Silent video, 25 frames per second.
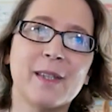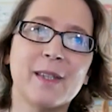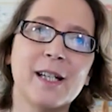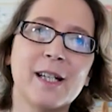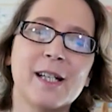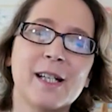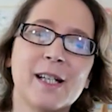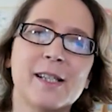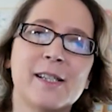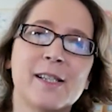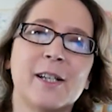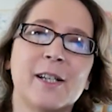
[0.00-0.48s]

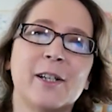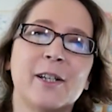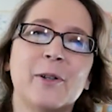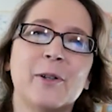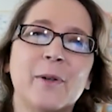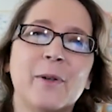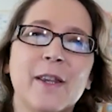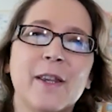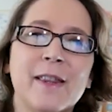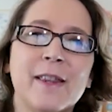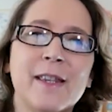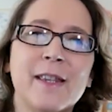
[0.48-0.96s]

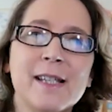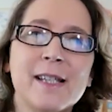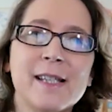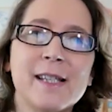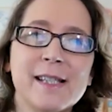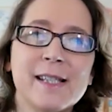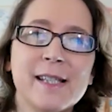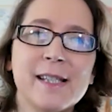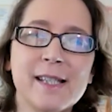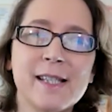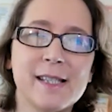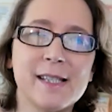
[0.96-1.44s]
So
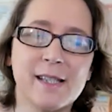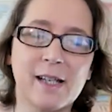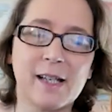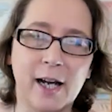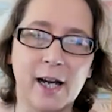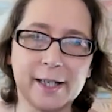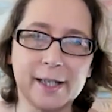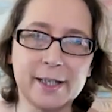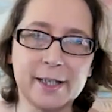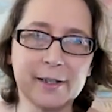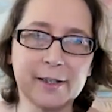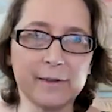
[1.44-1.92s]
this is
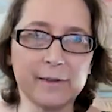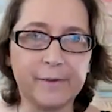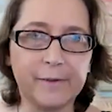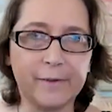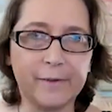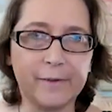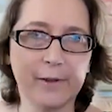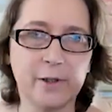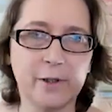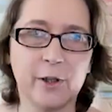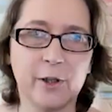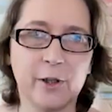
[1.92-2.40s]
kind of
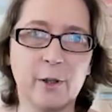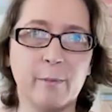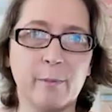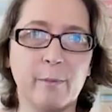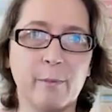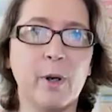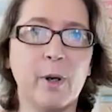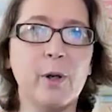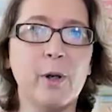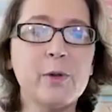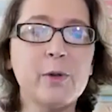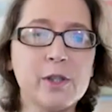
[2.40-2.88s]
the
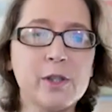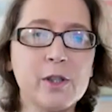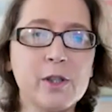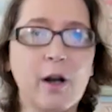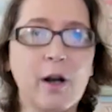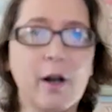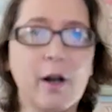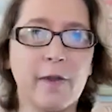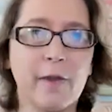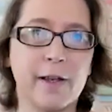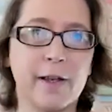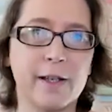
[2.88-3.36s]
most
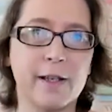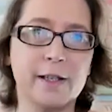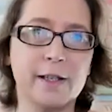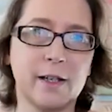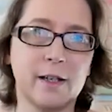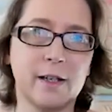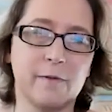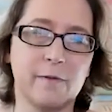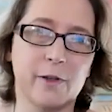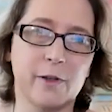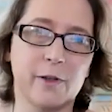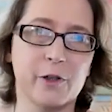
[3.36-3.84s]

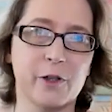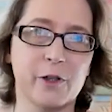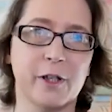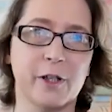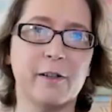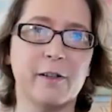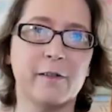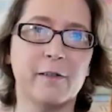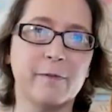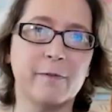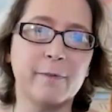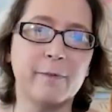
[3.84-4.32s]
authentic version
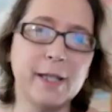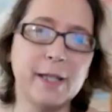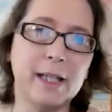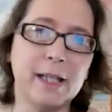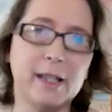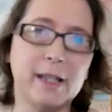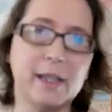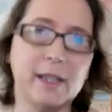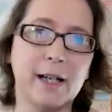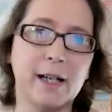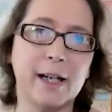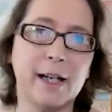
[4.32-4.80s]
of
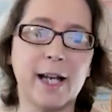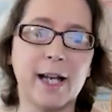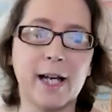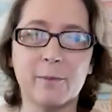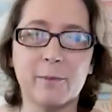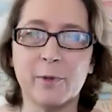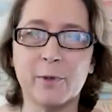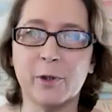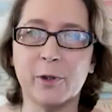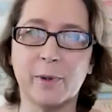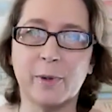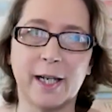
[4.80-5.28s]
me. I
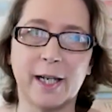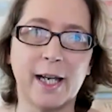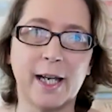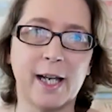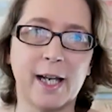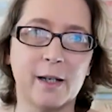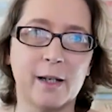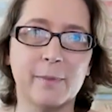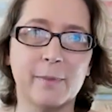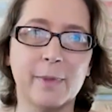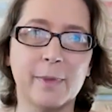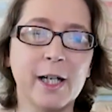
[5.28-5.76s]
am who I
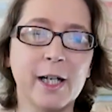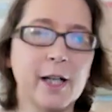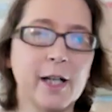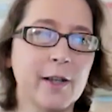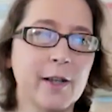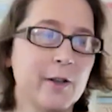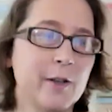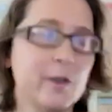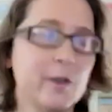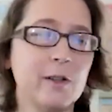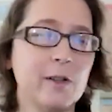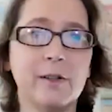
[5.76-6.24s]
am.
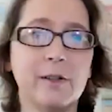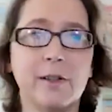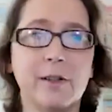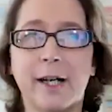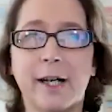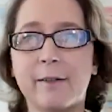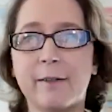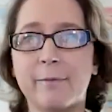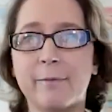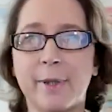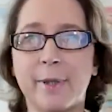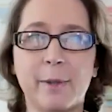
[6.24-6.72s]
There are a
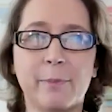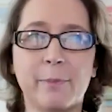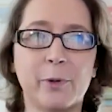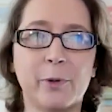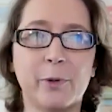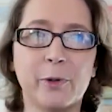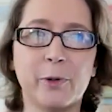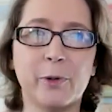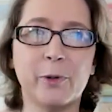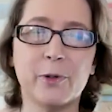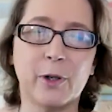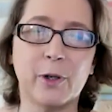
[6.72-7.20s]
lot of
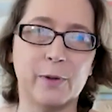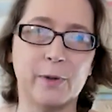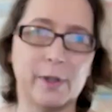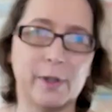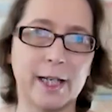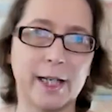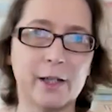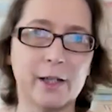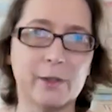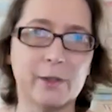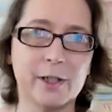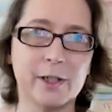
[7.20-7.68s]
people who don't
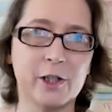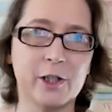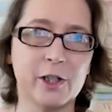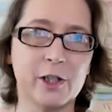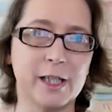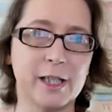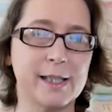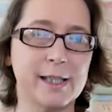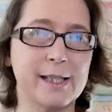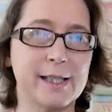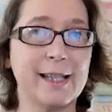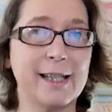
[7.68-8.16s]
like
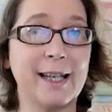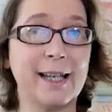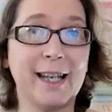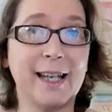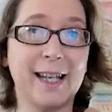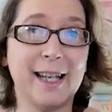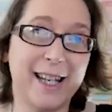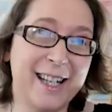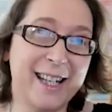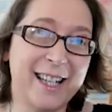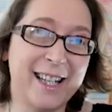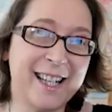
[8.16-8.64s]
Christians.
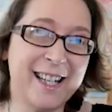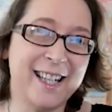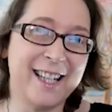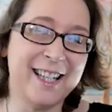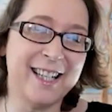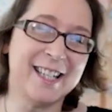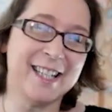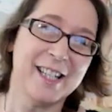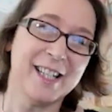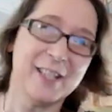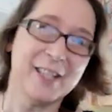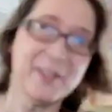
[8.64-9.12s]
And I
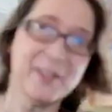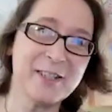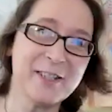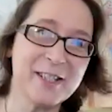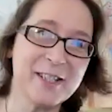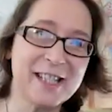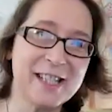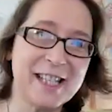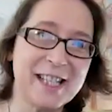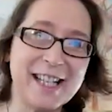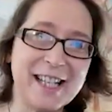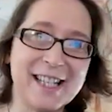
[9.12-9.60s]
kind of
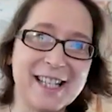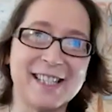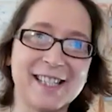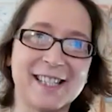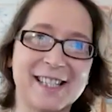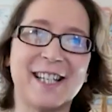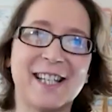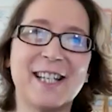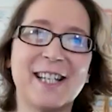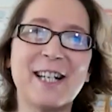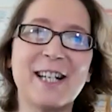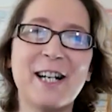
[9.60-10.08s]
understand,
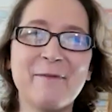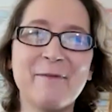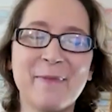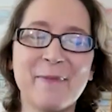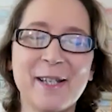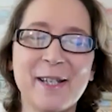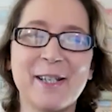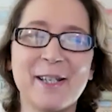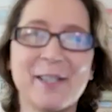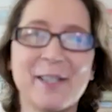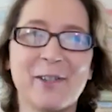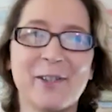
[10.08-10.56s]
like I've
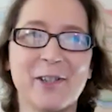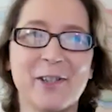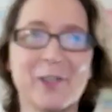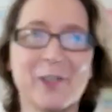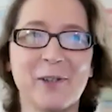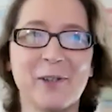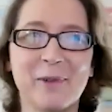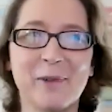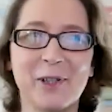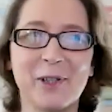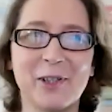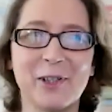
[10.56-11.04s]
been in the
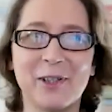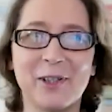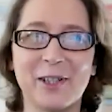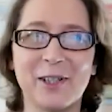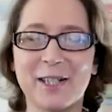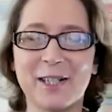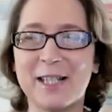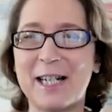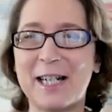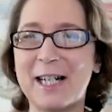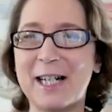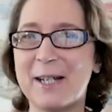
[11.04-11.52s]
Christian world a
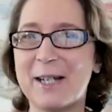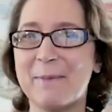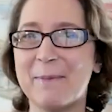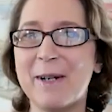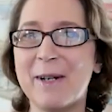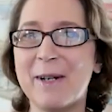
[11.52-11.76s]
long time,